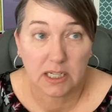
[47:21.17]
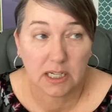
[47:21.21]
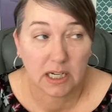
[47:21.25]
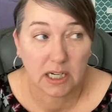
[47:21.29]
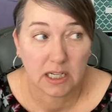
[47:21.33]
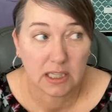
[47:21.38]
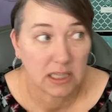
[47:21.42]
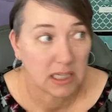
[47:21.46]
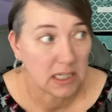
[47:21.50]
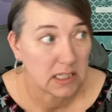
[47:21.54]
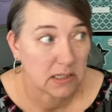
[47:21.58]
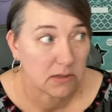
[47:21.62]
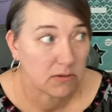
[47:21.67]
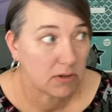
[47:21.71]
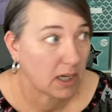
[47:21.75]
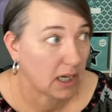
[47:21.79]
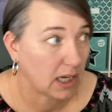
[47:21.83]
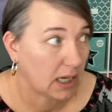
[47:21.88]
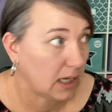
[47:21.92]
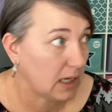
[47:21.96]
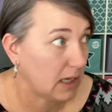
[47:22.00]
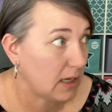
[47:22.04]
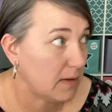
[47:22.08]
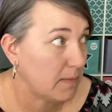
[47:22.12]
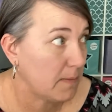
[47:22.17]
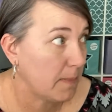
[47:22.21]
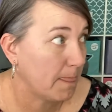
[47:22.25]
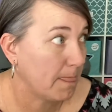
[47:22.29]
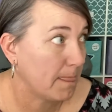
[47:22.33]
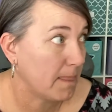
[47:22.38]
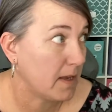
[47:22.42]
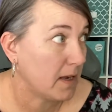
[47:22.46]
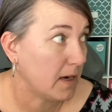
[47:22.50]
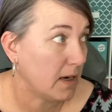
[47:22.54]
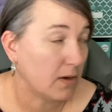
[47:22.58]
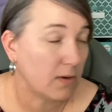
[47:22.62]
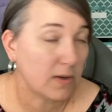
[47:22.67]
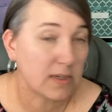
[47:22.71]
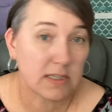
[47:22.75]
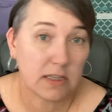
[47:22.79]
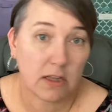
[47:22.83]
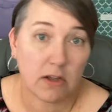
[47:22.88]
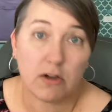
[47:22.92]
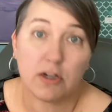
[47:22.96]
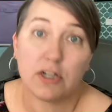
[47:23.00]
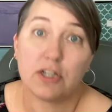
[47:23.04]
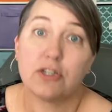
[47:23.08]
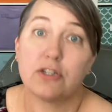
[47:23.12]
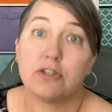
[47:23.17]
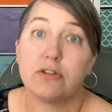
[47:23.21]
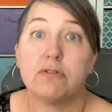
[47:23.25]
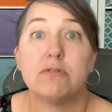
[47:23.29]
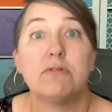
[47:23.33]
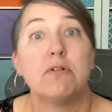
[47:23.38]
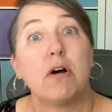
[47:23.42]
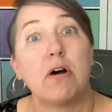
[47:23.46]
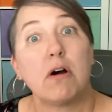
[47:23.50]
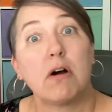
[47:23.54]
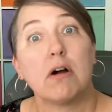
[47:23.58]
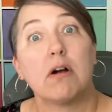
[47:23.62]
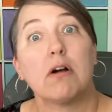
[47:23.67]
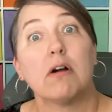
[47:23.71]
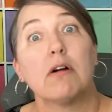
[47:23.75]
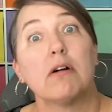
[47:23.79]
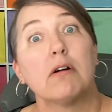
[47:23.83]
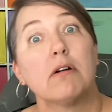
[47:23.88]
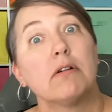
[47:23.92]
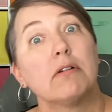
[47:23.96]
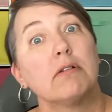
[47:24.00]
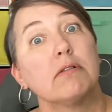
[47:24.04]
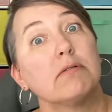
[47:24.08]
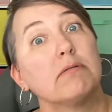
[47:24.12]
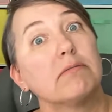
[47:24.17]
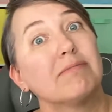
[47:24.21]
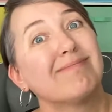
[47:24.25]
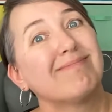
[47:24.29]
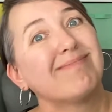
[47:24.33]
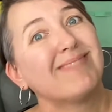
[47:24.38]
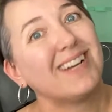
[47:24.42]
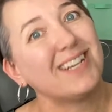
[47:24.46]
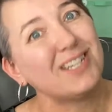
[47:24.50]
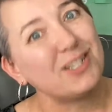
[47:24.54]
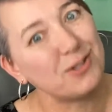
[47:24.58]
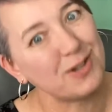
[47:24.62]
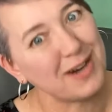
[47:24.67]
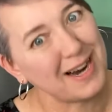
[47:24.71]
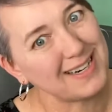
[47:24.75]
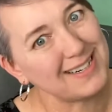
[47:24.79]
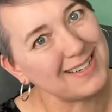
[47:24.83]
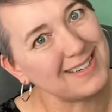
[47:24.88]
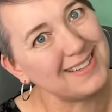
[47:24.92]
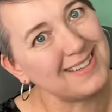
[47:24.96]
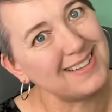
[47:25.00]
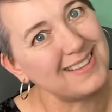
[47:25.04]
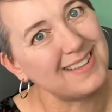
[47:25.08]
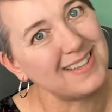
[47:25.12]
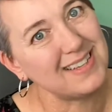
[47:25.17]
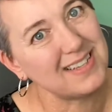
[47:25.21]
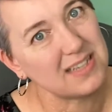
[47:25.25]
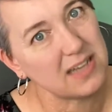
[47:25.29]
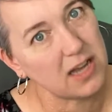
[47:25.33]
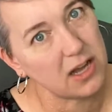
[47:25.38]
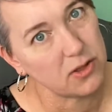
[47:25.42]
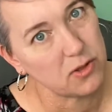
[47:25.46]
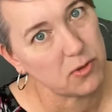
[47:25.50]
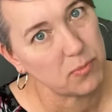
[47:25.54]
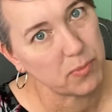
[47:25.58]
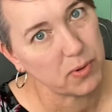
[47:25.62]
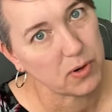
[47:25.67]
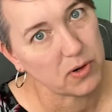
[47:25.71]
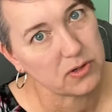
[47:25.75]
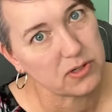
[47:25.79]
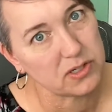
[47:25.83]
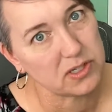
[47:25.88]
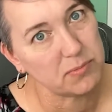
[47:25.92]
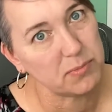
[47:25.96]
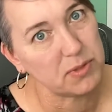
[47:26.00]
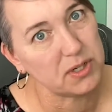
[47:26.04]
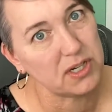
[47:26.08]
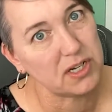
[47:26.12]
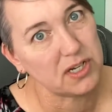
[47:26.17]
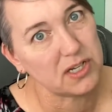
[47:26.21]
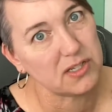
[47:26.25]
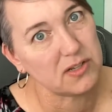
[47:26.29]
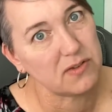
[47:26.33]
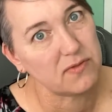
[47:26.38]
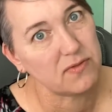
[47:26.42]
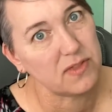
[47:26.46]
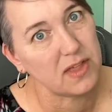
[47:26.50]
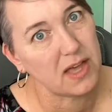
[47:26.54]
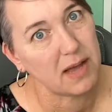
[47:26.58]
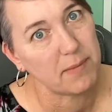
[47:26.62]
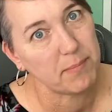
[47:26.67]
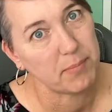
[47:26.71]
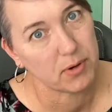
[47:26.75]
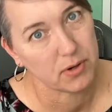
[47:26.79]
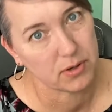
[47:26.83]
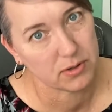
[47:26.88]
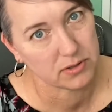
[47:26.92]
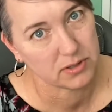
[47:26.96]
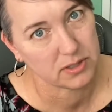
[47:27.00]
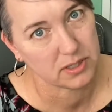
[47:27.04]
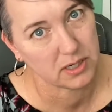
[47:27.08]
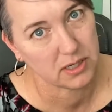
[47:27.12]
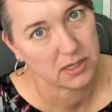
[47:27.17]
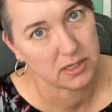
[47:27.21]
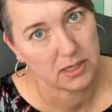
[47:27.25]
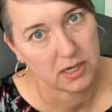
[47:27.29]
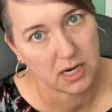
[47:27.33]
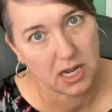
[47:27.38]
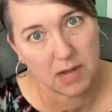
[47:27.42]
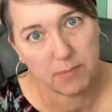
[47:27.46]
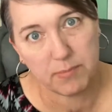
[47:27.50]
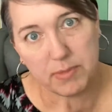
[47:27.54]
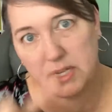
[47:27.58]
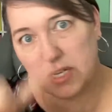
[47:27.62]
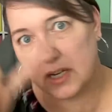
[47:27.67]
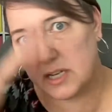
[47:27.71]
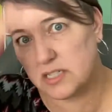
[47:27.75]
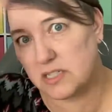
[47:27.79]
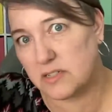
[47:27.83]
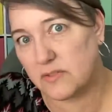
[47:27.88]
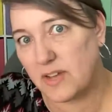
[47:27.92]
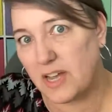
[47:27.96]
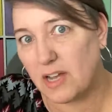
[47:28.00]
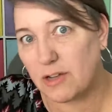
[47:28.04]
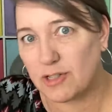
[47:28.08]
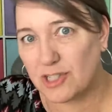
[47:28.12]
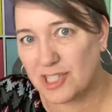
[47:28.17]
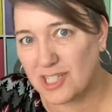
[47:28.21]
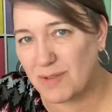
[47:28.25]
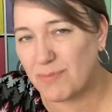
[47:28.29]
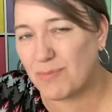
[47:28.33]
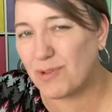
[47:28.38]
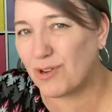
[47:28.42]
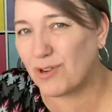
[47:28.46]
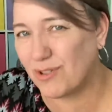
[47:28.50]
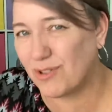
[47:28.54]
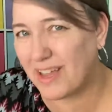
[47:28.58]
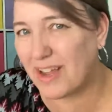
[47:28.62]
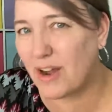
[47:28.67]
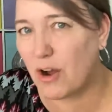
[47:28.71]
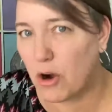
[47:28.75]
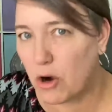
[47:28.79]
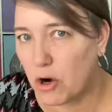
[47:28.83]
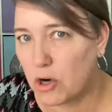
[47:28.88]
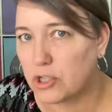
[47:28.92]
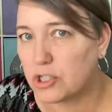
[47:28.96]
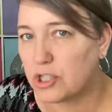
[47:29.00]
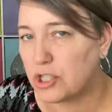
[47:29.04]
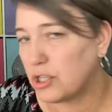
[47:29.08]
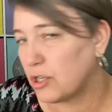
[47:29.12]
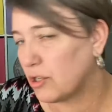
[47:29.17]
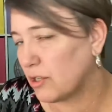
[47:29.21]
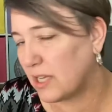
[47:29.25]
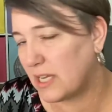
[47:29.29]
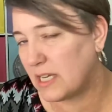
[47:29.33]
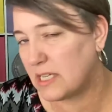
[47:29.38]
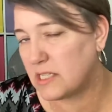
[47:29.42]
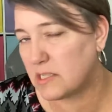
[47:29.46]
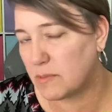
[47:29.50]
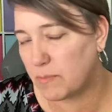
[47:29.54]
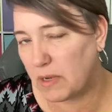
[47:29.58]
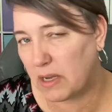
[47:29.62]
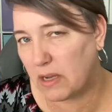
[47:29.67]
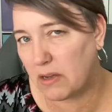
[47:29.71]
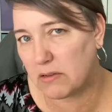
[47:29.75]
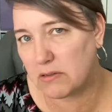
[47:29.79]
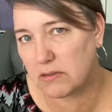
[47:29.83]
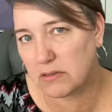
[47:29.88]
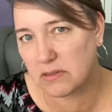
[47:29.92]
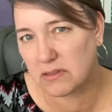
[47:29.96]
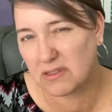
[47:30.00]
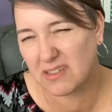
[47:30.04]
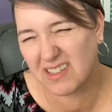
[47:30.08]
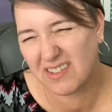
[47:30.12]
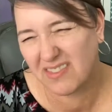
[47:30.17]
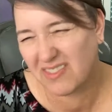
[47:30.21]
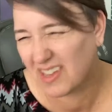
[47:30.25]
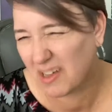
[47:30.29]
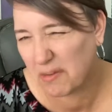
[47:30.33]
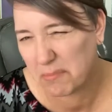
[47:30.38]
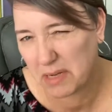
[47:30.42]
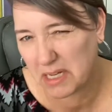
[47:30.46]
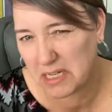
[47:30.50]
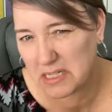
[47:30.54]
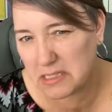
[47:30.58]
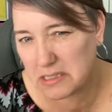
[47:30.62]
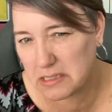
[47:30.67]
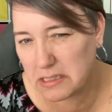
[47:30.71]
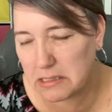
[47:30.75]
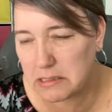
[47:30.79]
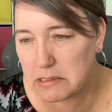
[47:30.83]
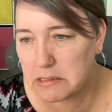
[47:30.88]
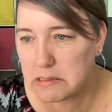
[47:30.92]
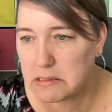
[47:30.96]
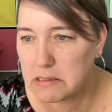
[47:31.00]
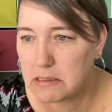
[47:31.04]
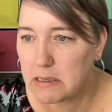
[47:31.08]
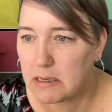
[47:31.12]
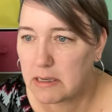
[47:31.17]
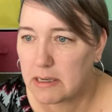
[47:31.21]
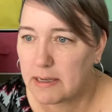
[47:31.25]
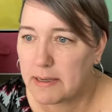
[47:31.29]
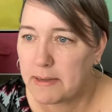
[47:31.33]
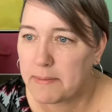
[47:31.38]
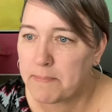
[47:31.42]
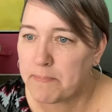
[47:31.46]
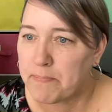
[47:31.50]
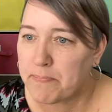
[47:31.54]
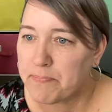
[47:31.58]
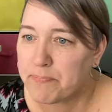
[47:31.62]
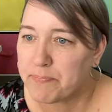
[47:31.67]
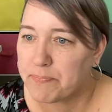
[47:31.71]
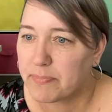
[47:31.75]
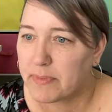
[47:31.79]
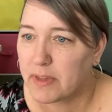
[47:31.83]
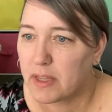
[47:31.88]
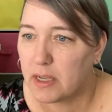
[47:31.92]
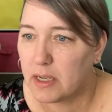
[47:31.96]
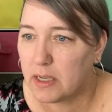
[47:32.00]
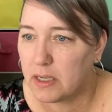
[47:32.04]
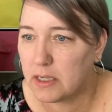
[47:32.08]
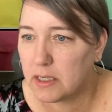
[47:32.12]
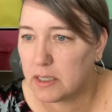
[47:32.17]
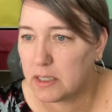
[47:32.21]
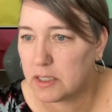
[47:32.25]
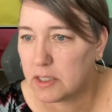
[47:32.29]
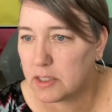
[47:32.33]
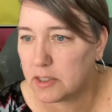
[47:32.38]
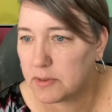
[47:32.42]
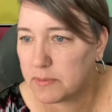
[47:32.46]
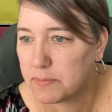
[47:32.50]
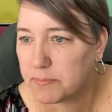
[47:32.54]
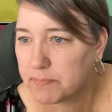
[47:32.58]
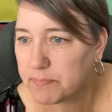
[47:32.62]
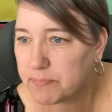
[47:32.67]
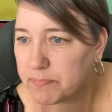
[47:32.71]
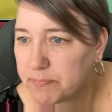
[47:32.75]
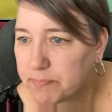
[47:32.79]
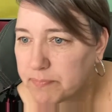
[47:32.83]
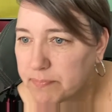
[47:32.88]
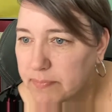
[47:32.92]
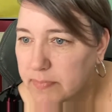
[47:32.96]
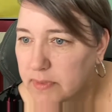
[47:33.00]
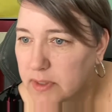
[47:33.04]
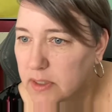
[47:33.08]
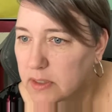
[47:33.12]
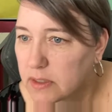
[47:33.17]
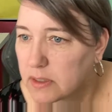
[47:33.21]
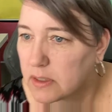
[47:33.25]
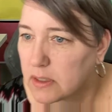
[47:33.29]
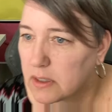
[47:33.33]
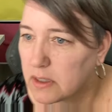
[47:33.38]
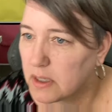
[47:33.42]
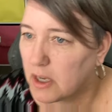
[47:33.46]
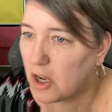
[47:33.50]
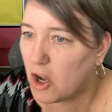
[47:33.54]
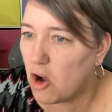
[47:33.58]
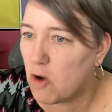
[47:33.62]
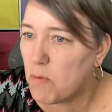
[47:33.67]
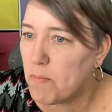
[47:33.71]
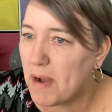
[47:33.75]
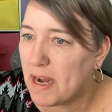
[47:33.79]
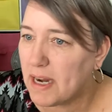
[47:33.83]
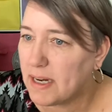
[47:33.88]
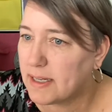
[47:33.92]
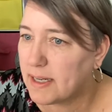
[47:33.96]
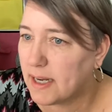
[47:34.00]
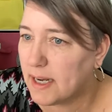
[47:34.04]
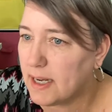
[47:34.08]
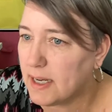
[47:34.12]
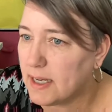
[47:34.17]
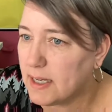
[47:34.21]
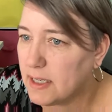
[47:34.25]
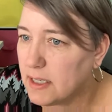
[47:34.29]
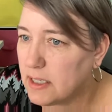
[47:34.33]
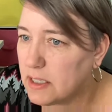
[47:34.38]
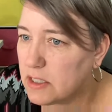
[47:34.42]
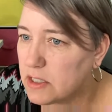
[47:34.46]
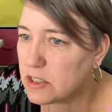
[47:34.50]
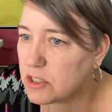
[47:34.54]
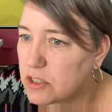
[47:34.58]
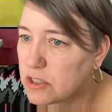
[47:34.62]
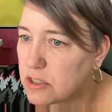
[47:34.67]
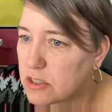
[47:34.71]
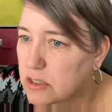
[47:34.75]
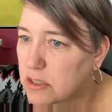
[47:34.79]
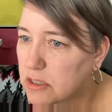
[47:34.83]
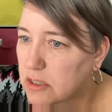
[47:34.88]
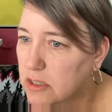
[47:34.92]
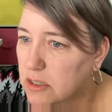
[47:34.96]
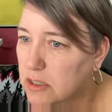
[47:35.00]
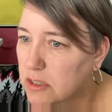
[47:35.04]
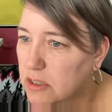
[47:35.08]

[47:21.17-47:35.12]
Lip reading: And that's okay, as long as you are attracted to the other person because of that person, not because of how similar they are to your late spouse, if that makes sense. Um, oh my gosh.